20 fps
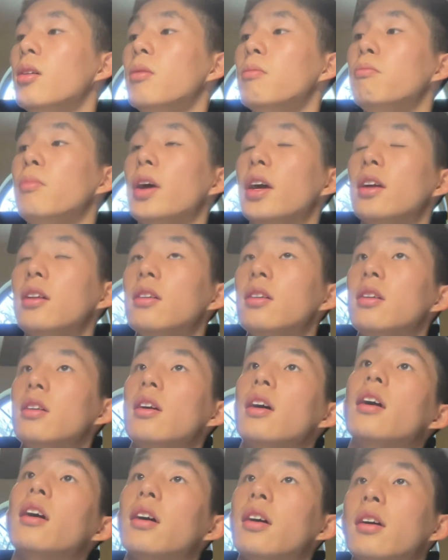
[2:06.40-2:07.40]
Baylor,
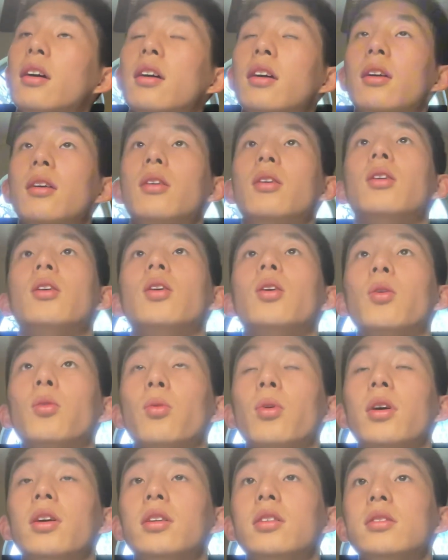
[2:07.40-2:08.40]
I
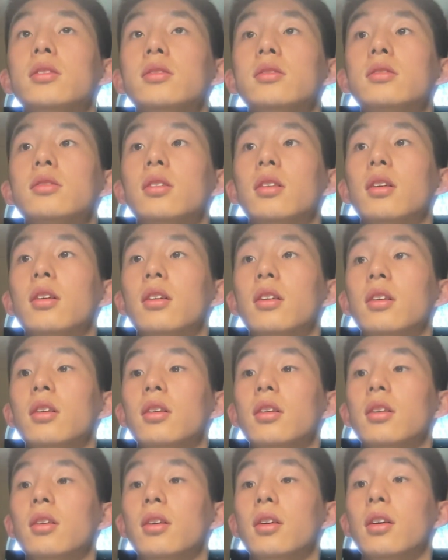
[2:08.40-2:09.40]
was, uh,
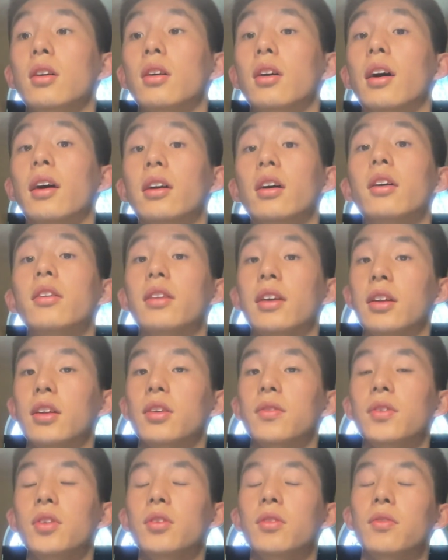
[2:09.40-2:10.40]
I got the
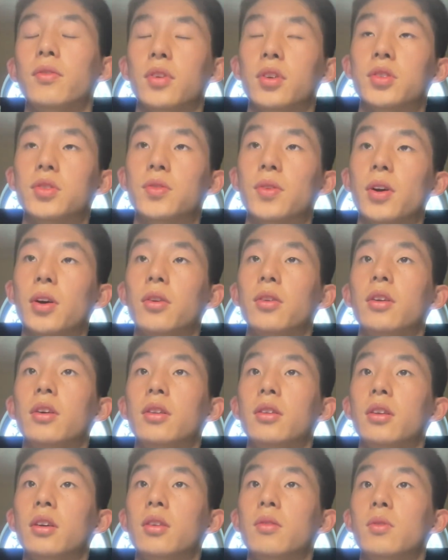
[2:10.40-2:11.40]
interview first round
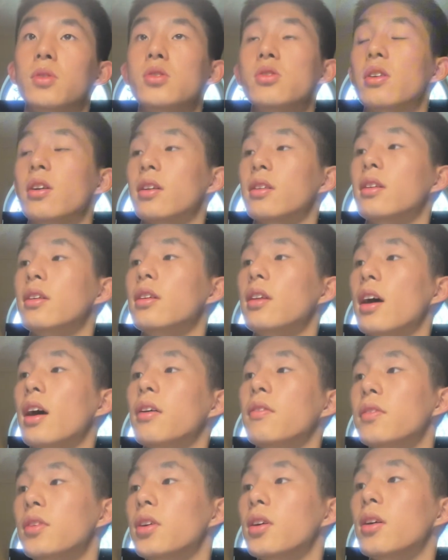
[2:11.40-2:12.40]
and then rejected
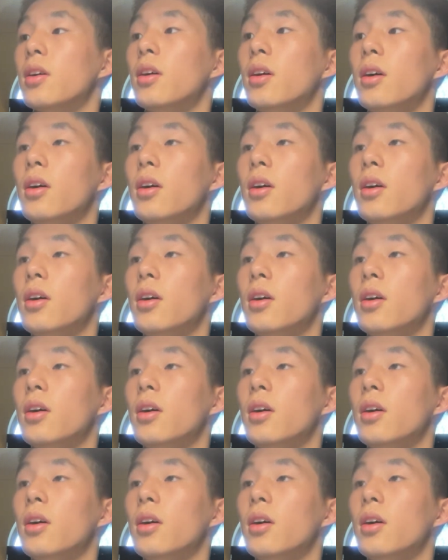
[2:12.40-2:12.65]
after.